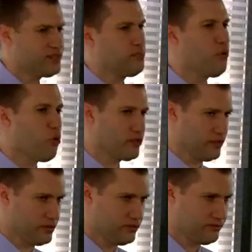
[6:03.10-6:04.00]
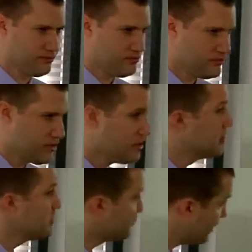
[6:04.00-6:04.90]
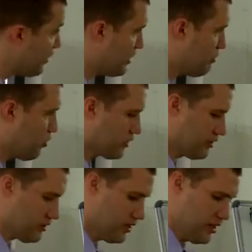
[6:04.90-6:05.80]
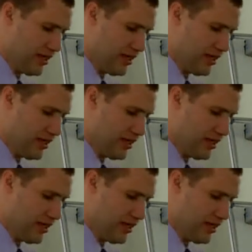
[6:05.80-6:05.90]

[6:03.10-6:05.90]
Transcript: this important? This is very important.